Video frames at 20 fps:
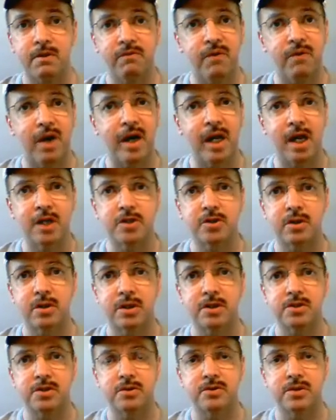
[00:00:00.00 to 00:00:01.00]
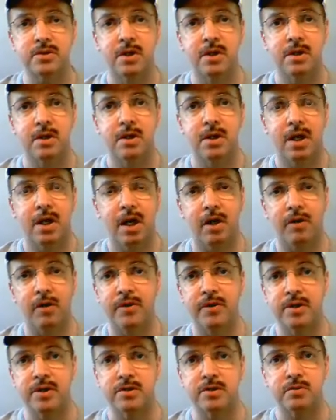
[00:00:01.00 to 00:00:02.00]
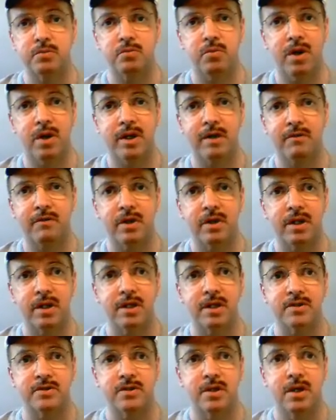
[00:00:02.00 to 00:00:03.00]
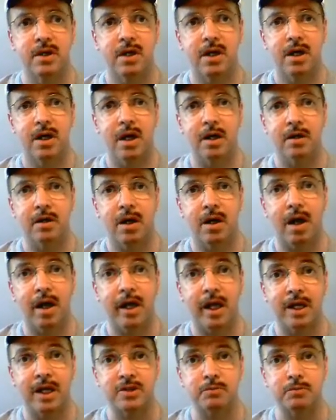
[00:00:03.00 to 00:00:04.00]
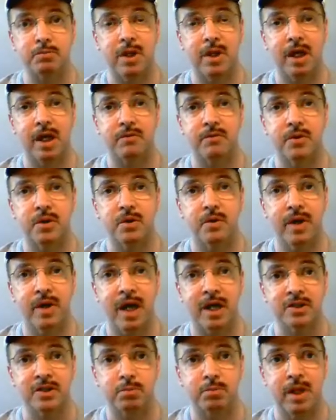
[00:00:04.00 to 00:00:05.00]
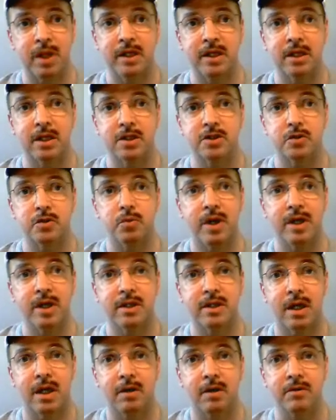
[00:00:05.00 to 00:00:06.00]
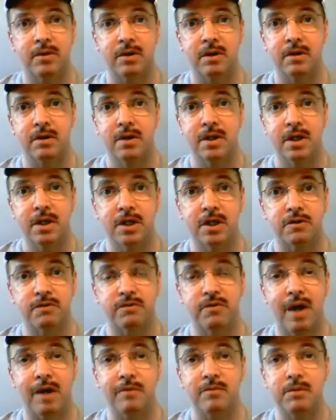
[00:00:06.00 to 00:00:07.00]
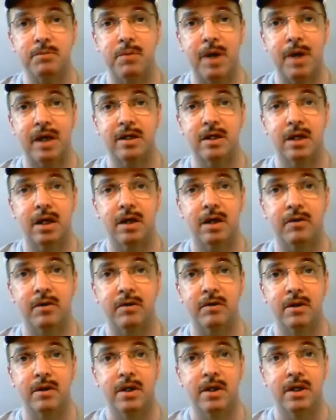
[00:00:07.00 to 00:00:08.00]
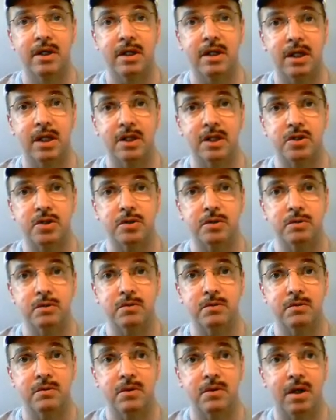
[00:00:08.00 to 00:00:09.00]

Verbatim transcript: financial issues, health issues, whatever it is, God has a plan for you. He has a plan to get your weight down, to get your family back together, to get you